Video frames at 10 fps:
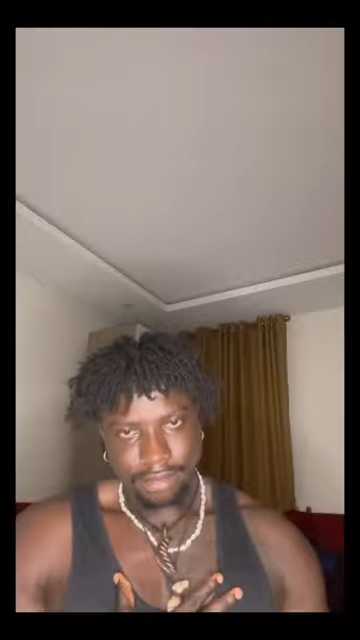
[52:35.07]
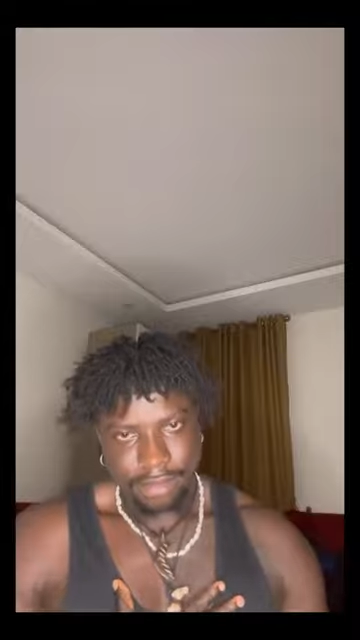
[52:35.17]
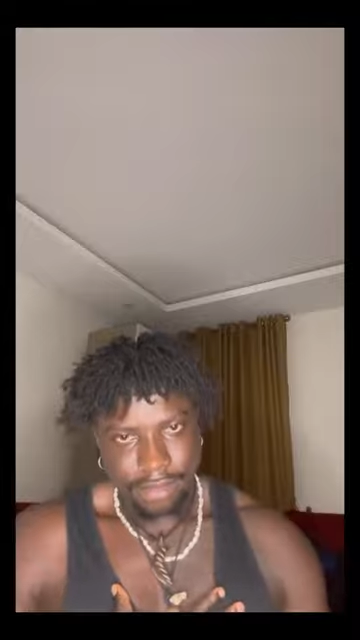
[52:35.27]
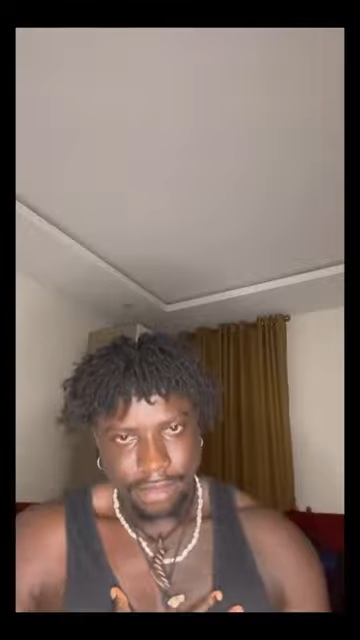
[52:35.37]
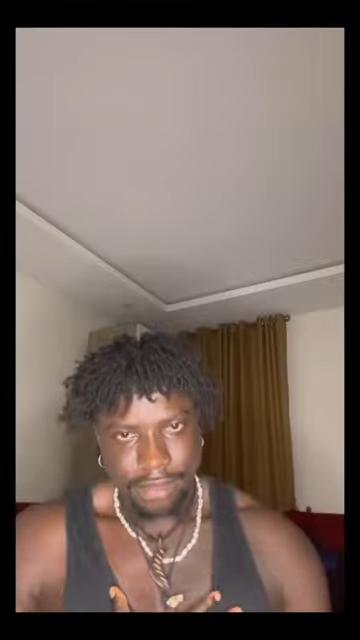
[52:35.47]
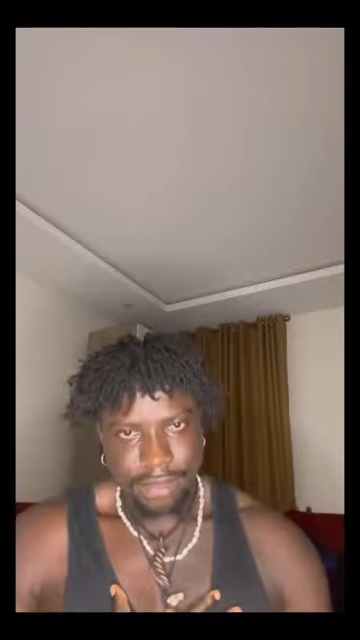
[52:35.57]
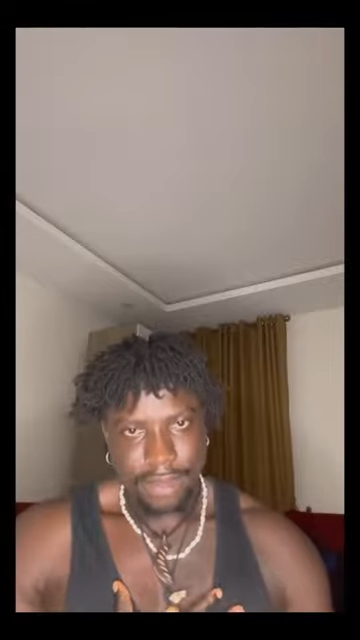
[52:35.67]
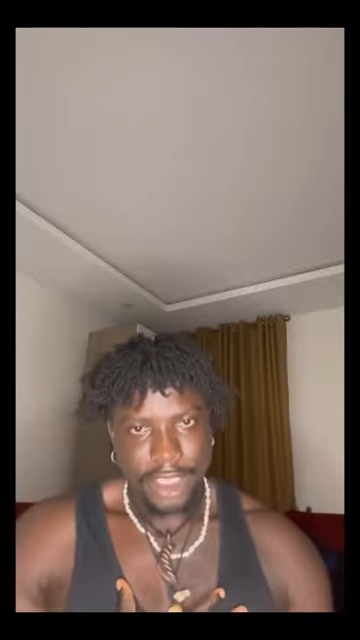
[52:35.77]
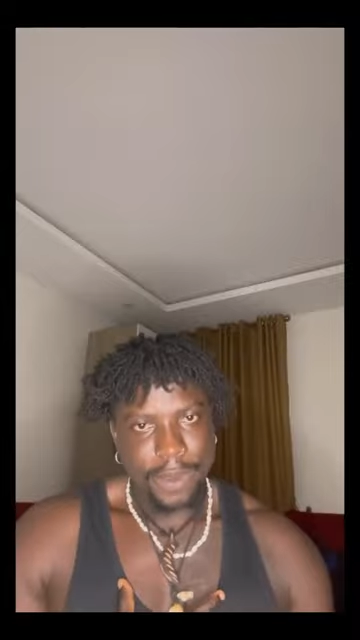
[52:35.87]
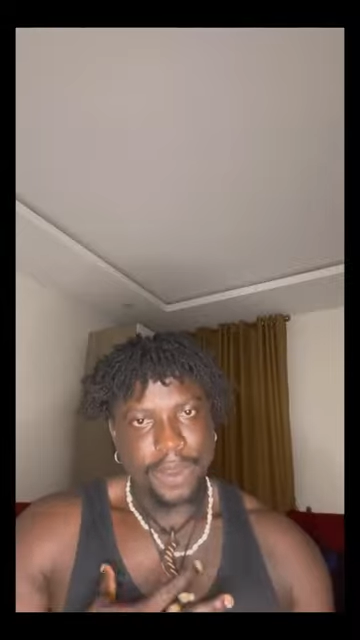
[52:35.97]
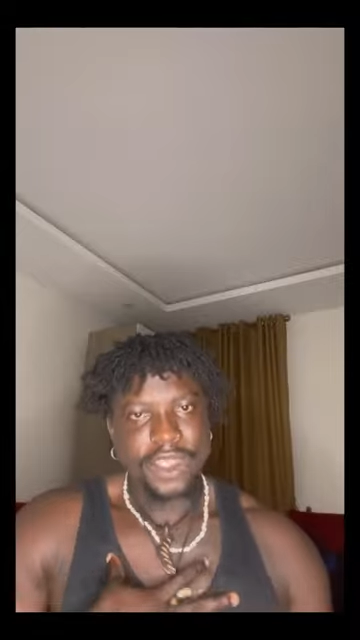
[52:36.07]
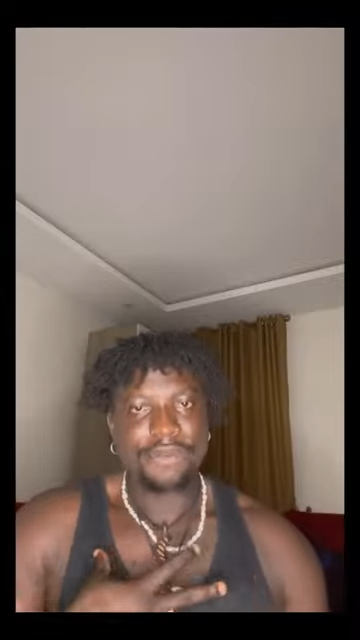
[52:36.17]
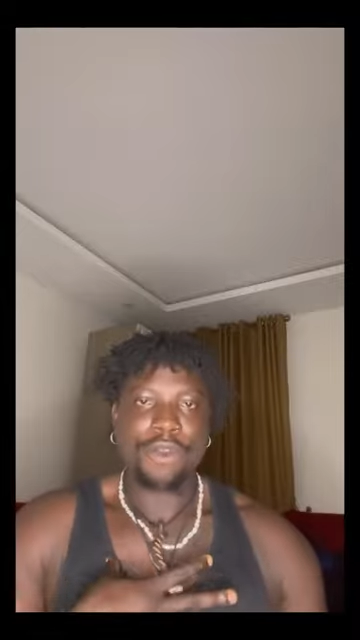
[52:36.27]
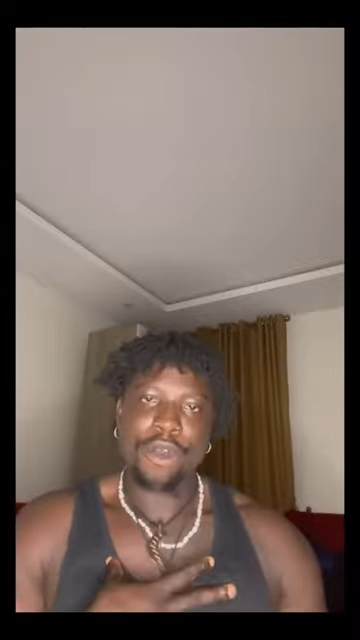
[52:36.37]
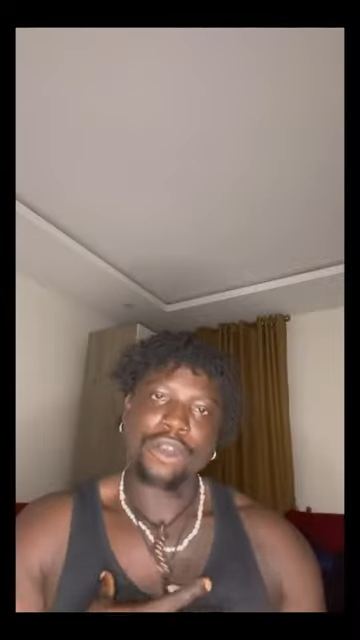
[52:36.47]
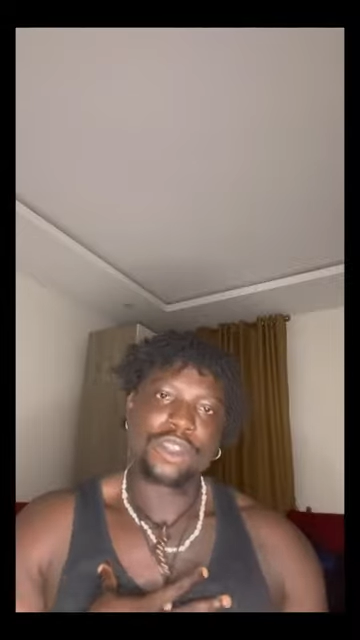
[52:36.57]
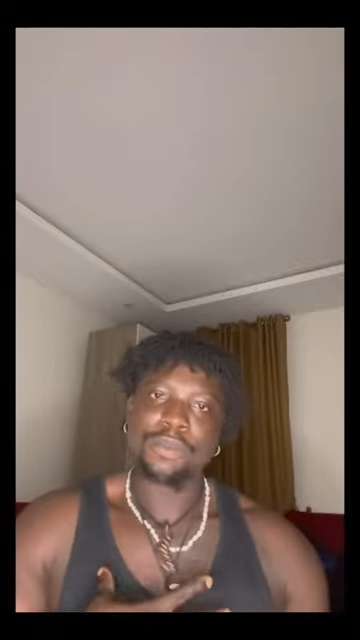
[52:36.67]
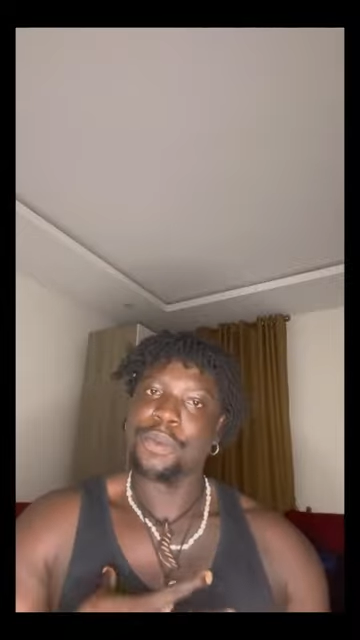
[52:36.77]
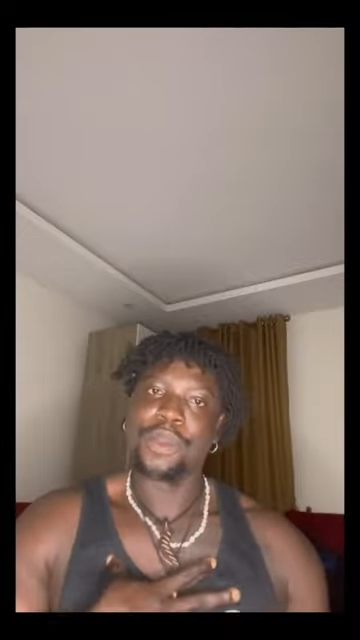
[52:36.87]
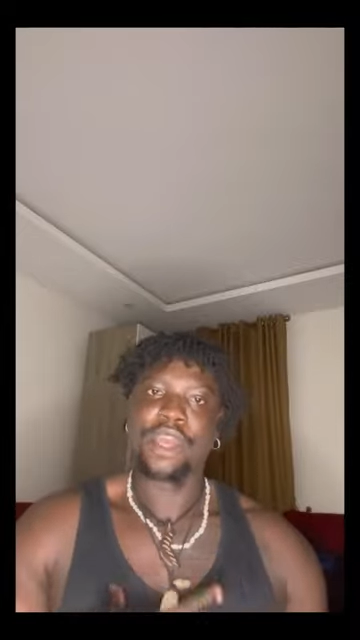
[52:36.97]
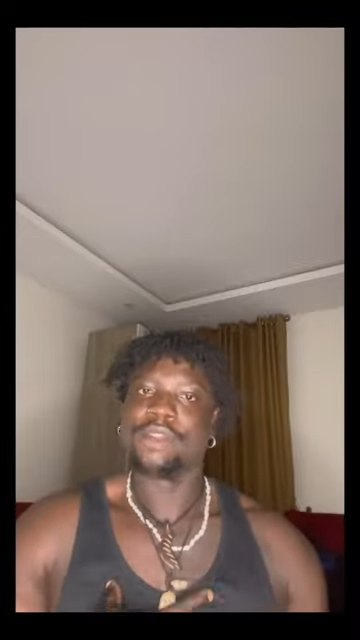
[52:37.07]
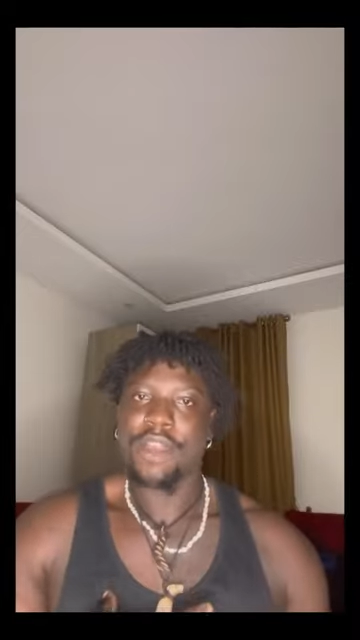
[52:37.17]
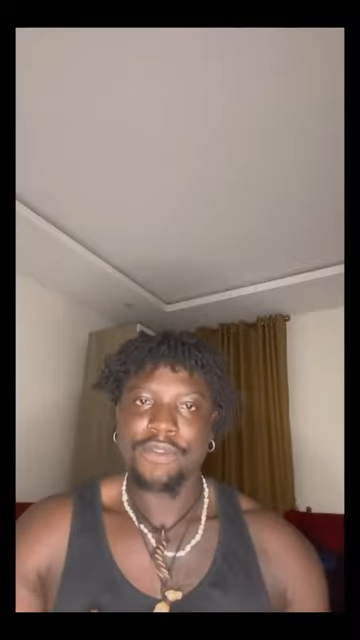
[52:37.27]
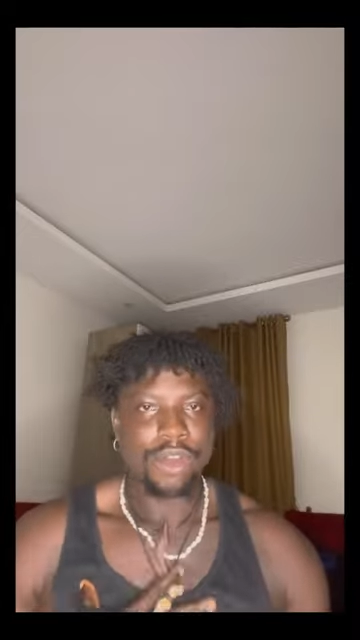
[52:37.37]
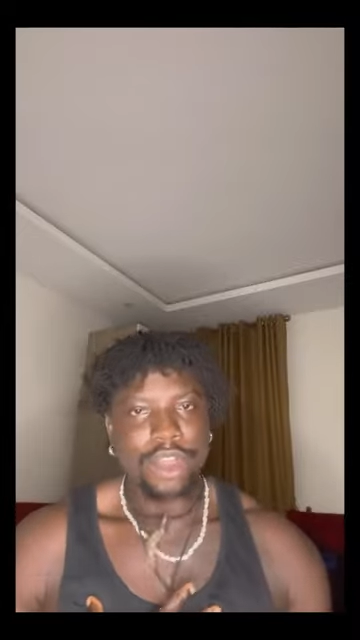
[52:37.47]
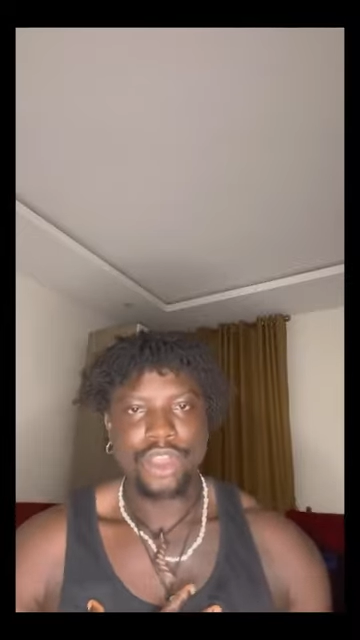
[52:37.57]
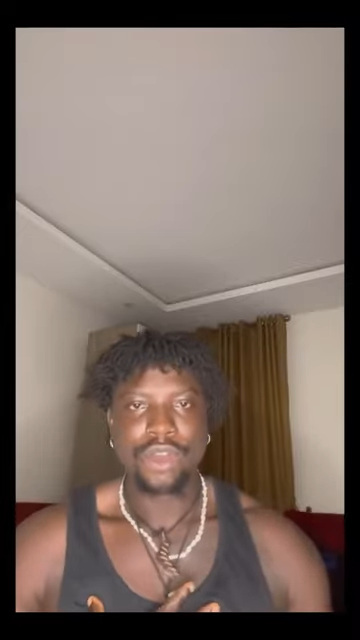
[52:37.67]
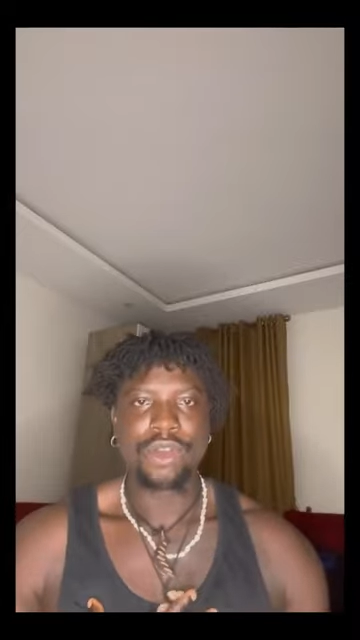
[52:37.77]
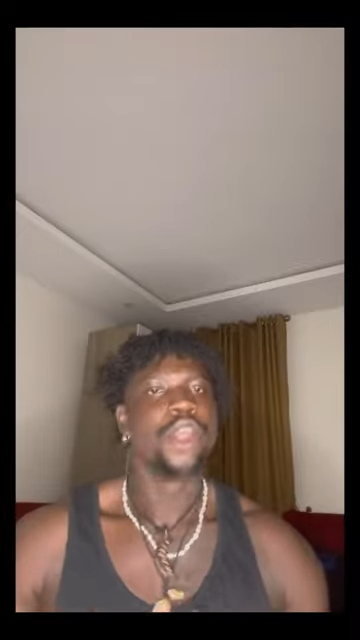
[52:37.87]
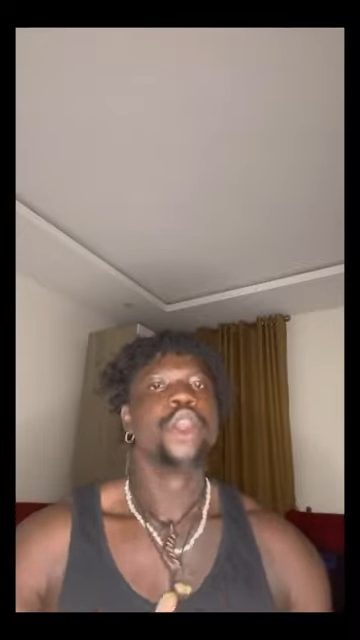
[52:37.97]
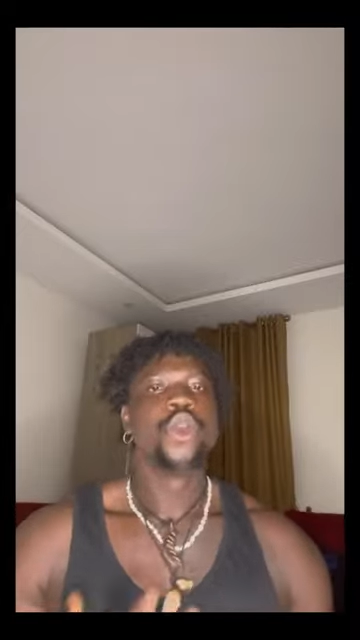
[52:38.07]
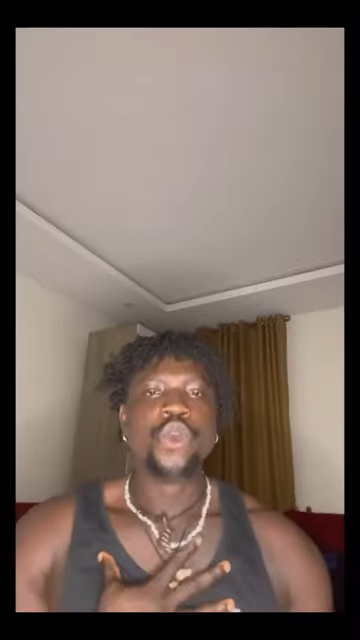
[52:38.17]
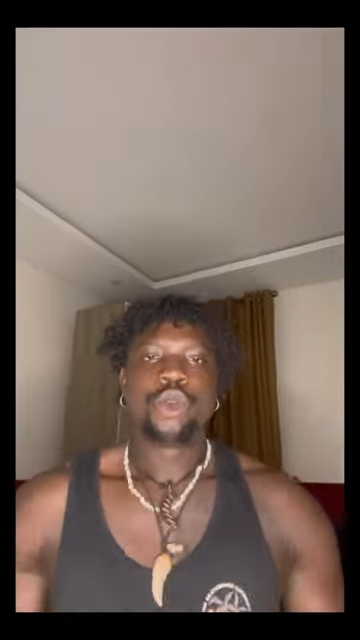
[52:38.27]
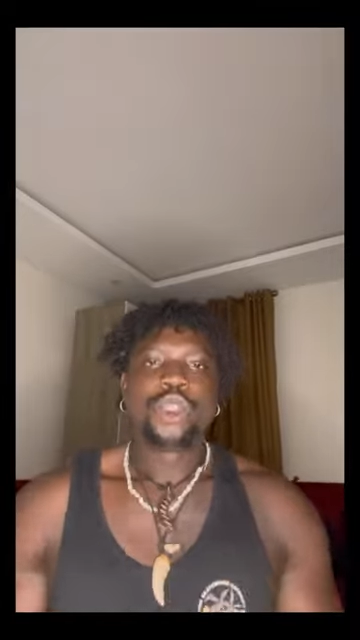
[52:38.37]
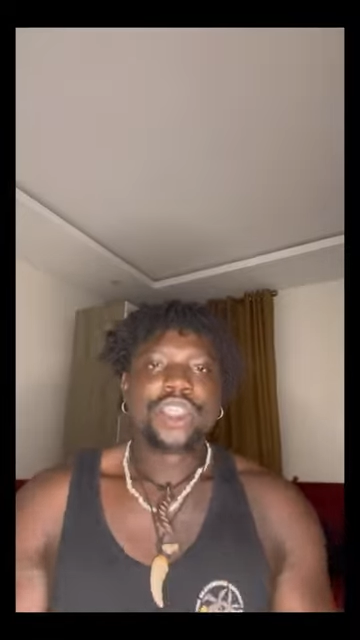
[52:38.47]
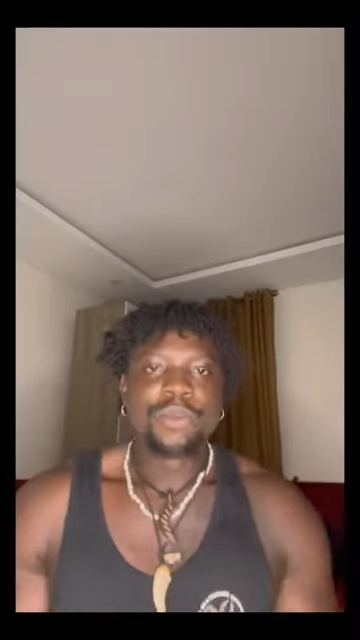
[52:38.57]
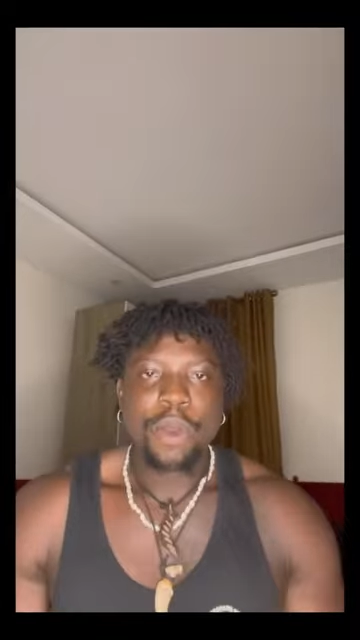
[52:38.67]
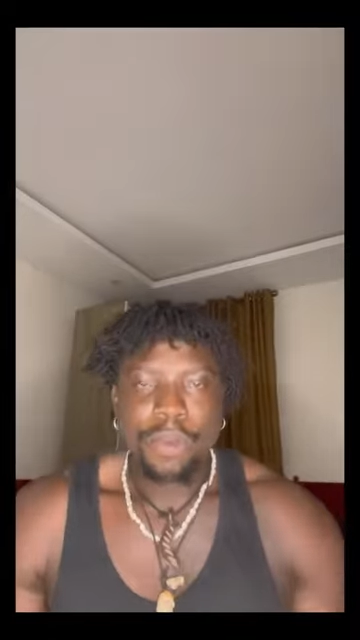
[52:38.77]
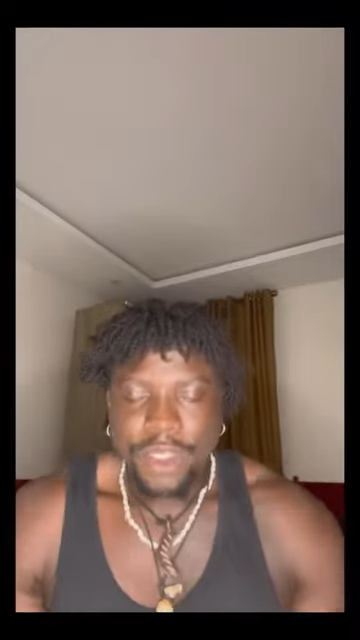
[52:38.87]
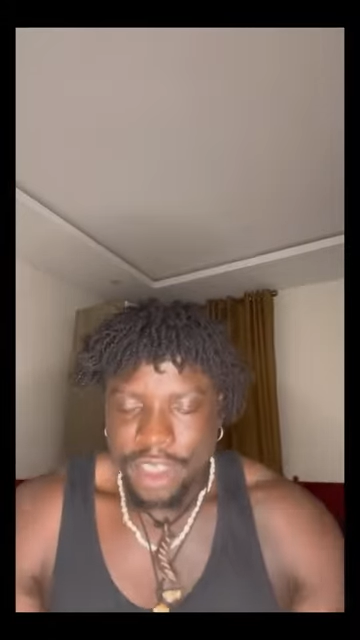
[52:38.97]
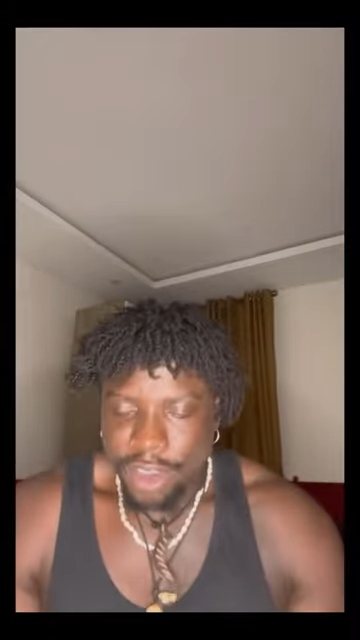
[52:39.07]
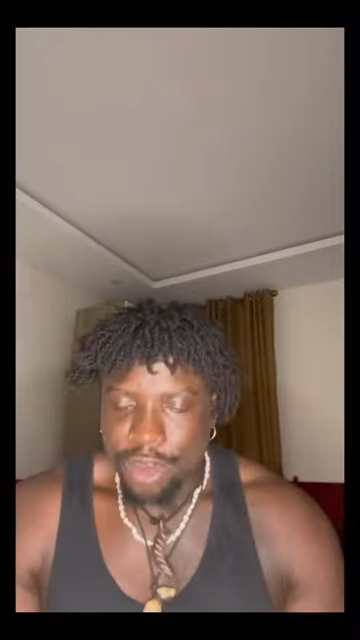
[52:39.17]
Hmm? It's prison for us, the people that don't have connection. Who, who is this Bobrisky's